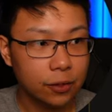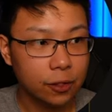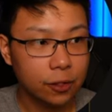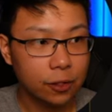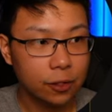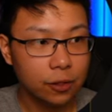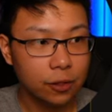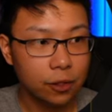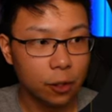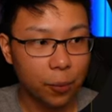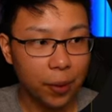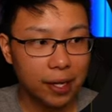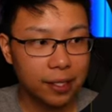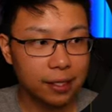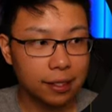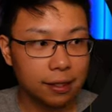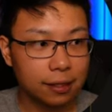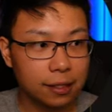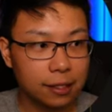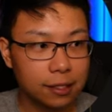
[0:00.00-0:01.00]
So
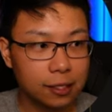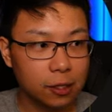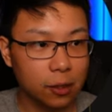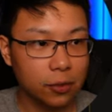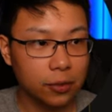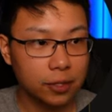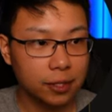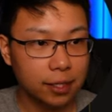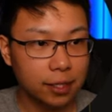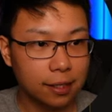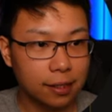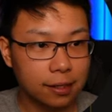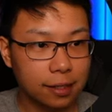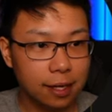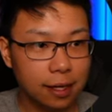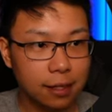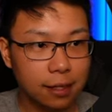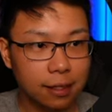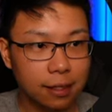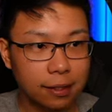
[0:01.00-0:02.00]
basically, Stone Skin is
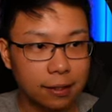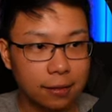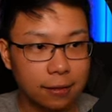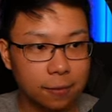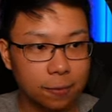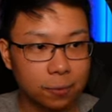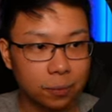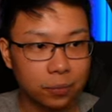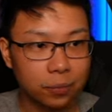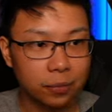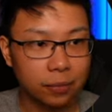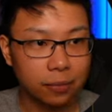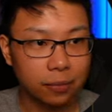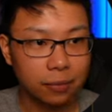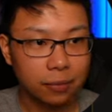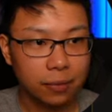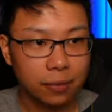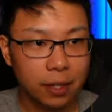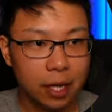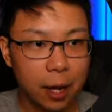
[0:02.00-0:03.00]
getting
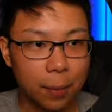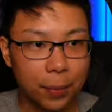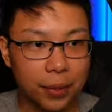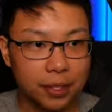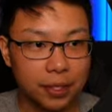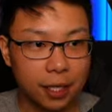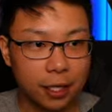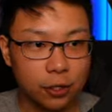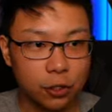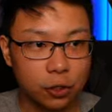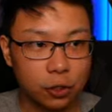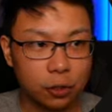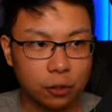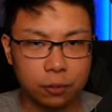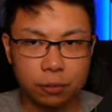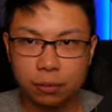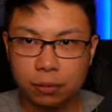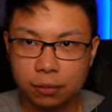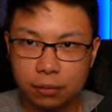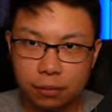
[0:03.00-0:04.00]
a potential
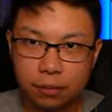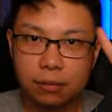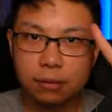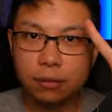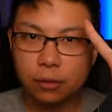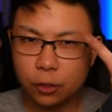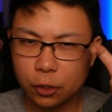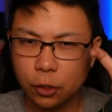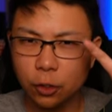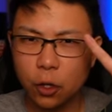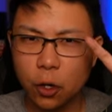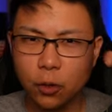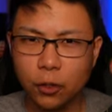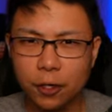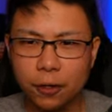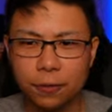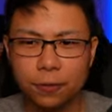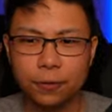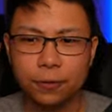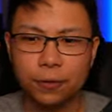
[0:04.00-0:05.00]

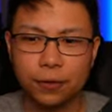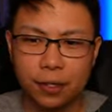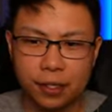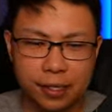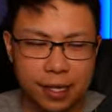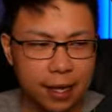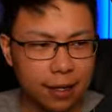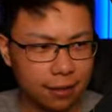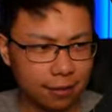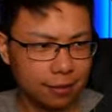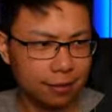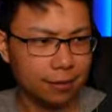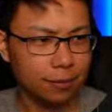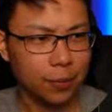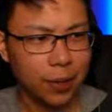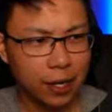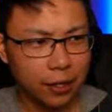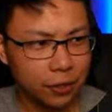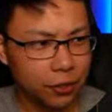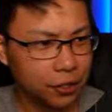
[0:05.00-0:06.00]
pseudo-nerf? Is that
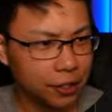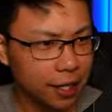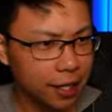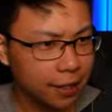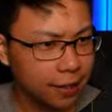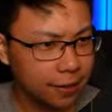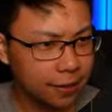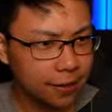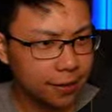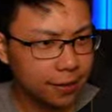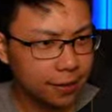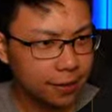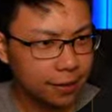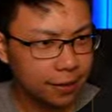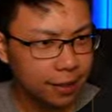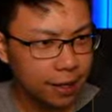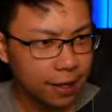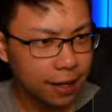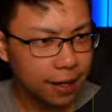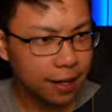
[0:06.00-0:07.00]
my understanding to this?
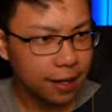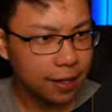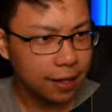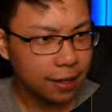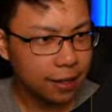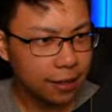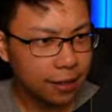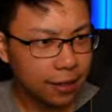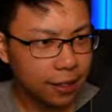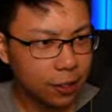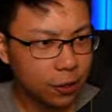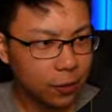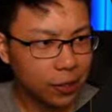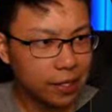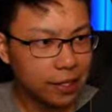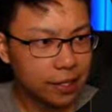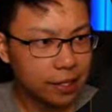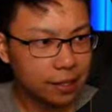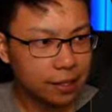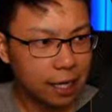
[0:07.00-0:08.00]

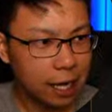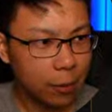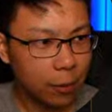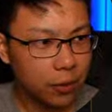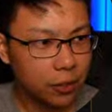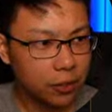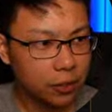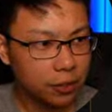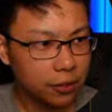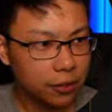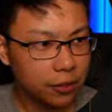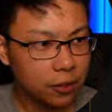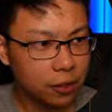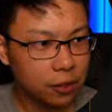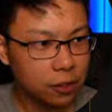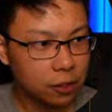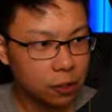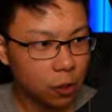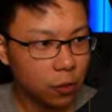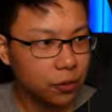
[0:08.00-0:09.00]
Increases damage to
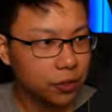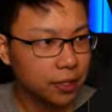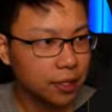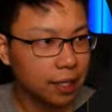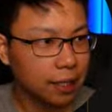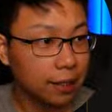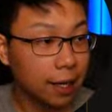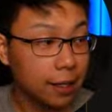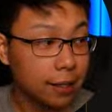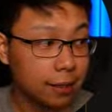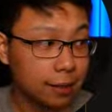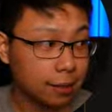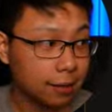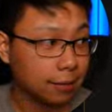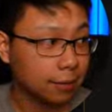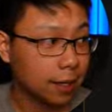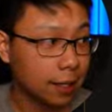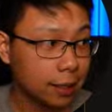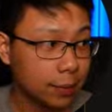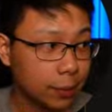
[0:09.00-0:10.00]
Stone Skin. That's
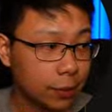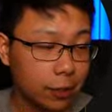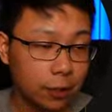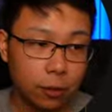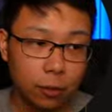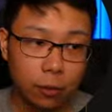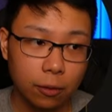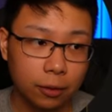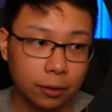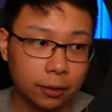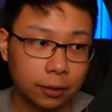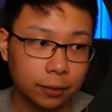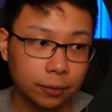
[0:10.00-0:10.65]
that's pretty cool.